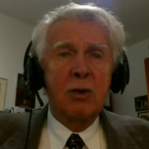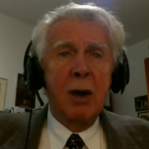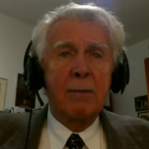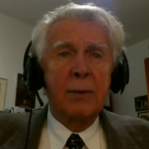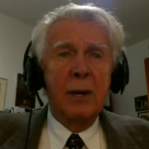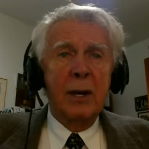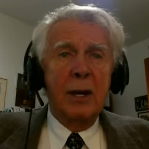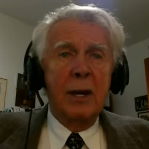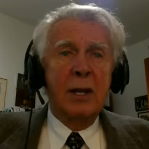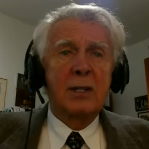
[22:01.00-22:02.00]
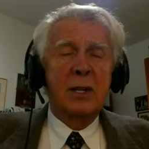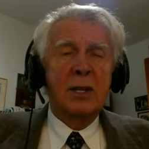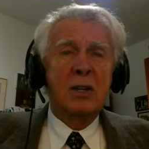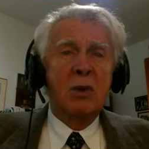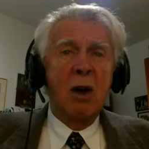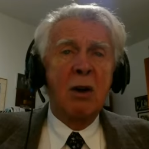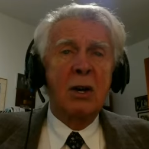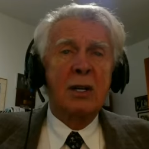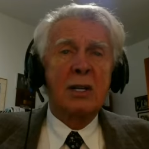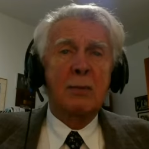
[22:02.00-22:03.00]
Trump is the
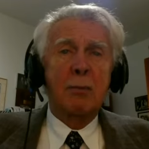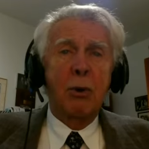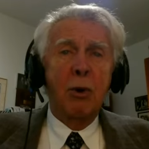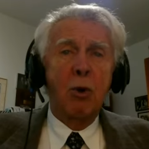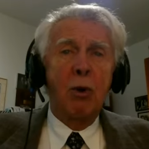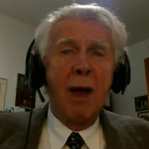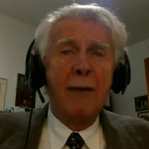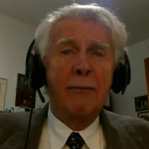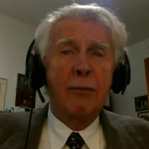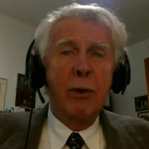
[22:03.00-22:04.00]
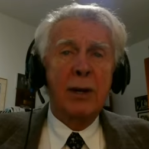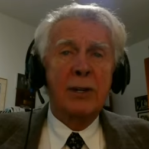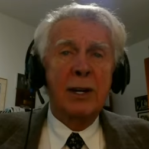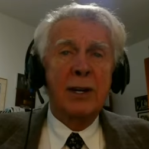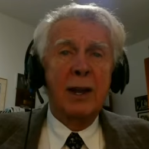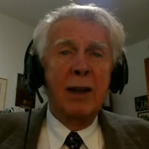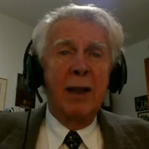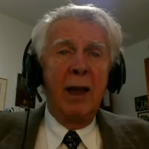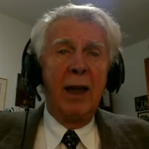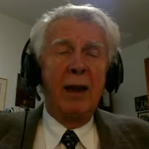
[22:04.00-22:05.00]
strongest pro-life president
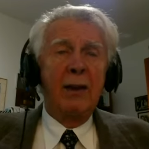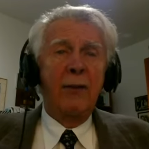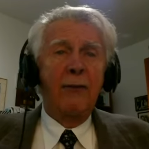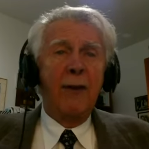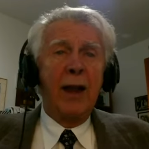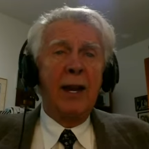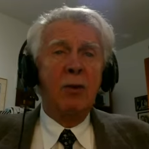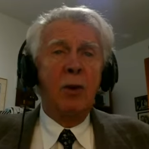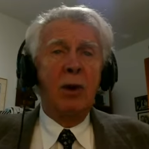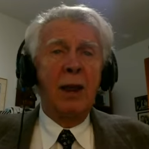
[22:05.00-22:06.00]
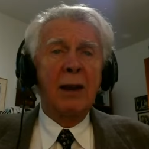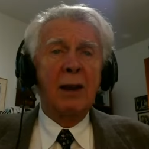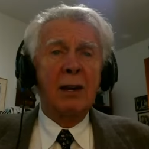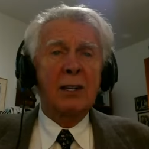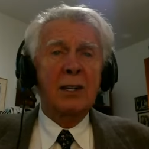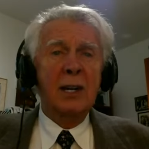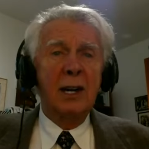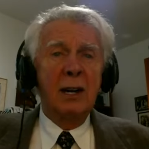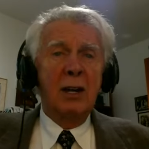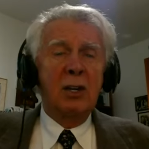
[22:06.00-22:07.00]
and is fighting
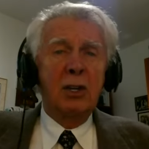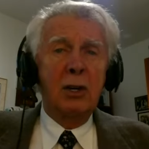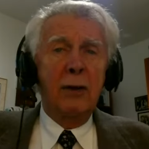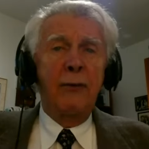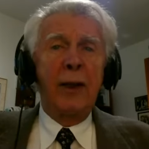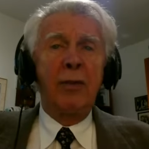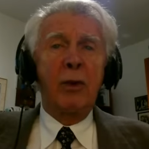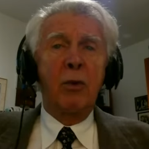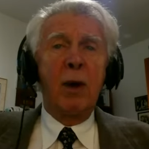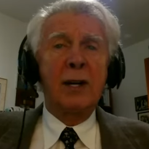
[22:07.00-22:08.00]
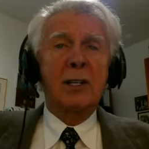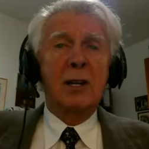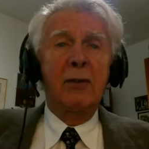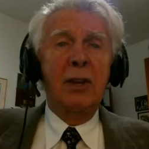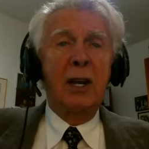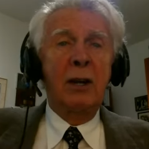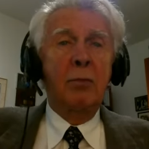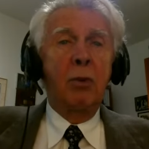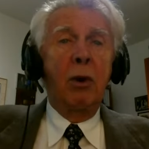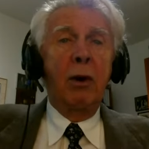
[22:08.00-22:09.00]
relentlessly to defend the rights of the
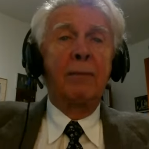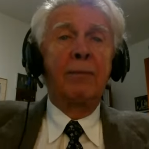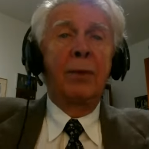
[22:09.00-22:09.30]
unborn.